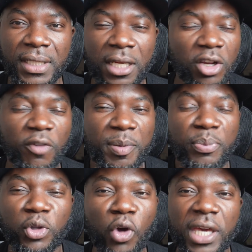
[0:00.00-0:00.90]
A lot of
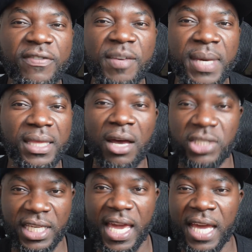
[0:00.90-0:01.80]
people don't even make
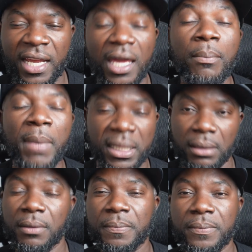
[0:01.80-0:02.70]
1,000 Ghana a month.